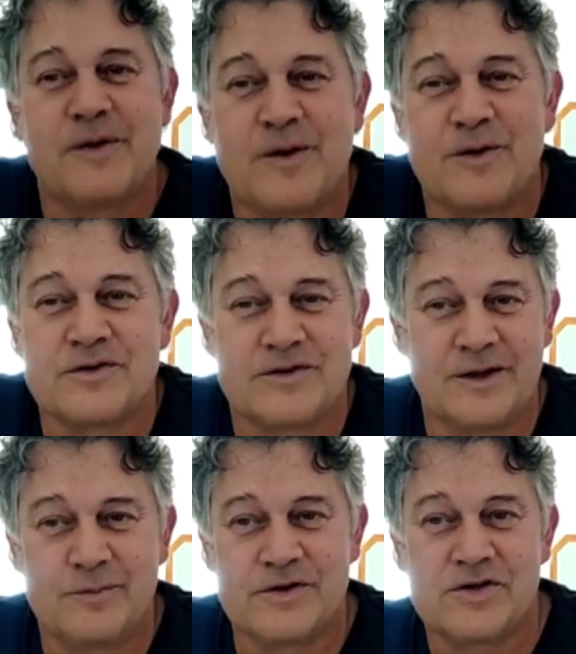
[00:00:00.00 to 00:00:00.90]
because
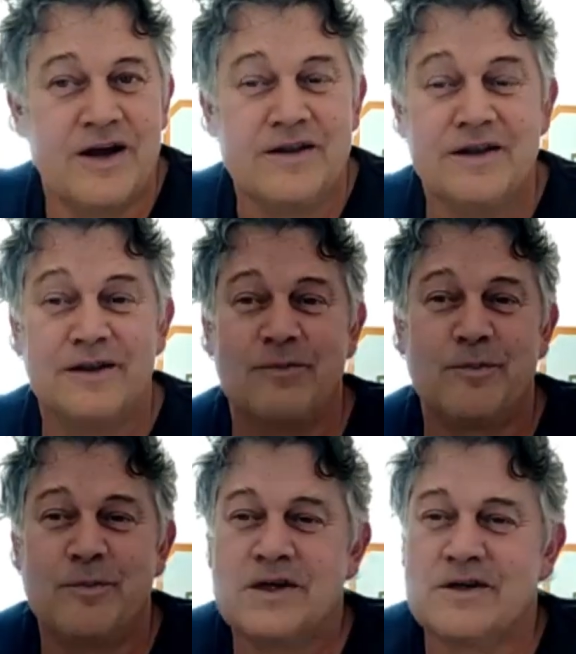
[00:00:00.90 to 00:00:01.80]
that was only the
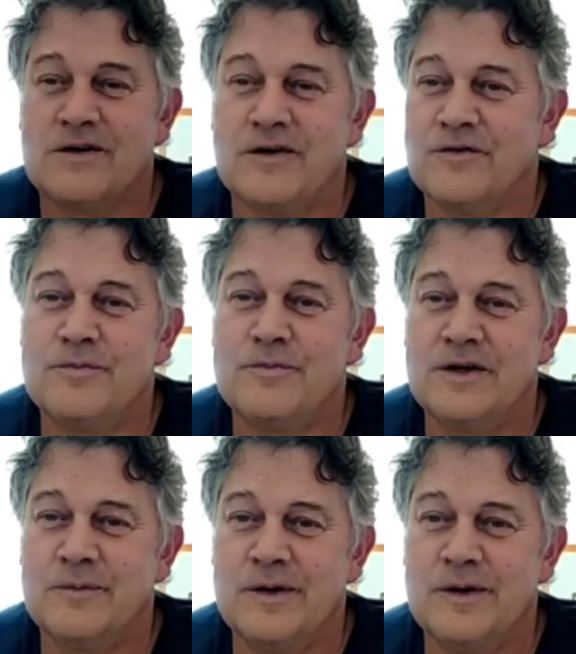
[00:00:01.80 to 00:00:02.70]
picture of
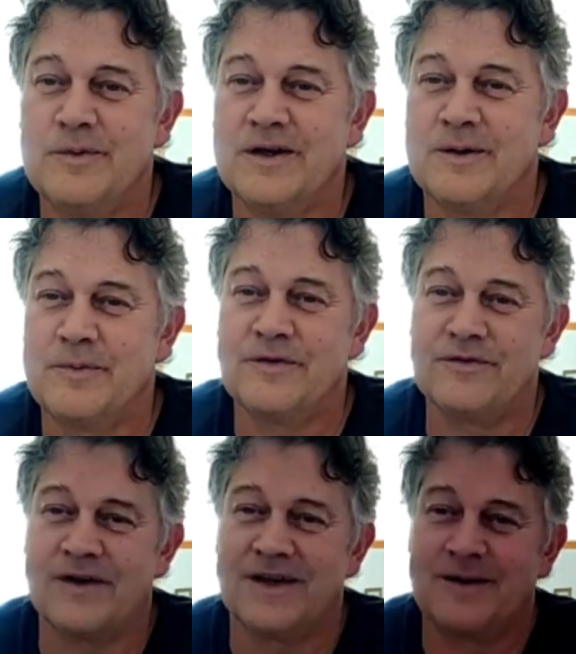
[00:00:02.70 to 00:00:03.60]
being me being a
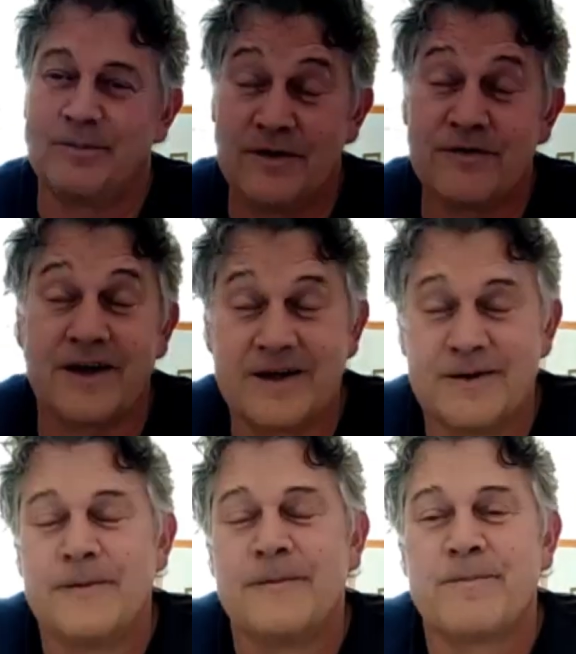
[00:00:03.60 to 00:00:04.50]
prefect.
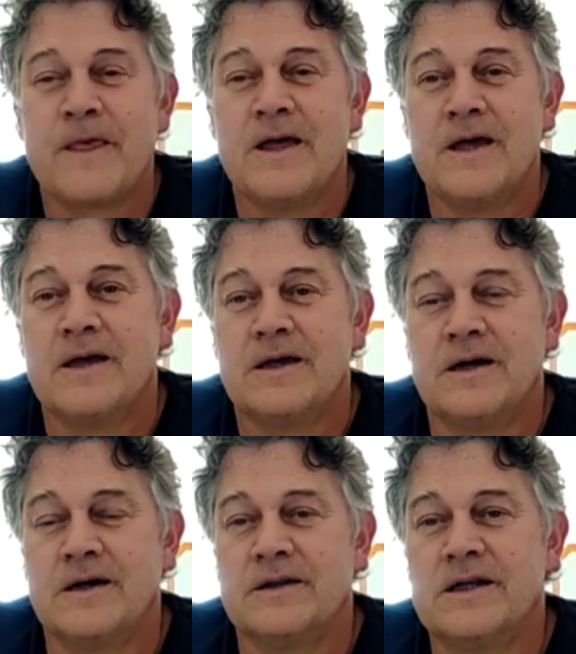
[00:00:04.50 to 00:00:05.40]

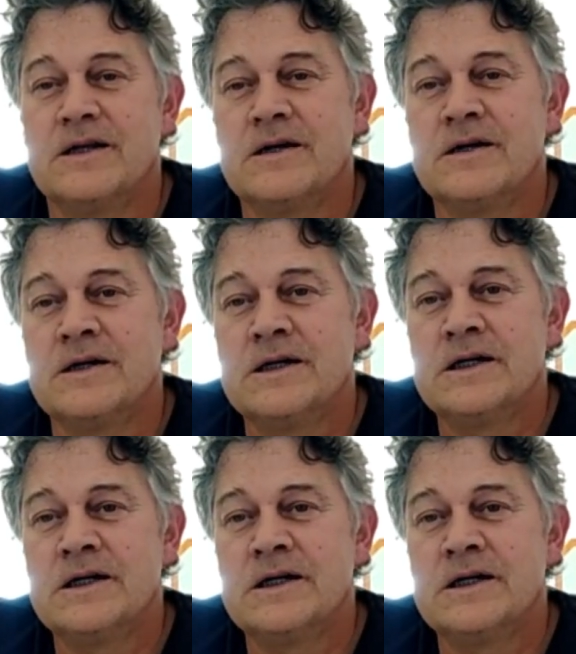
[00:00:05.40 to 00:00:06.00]
Yeah. Then well, it's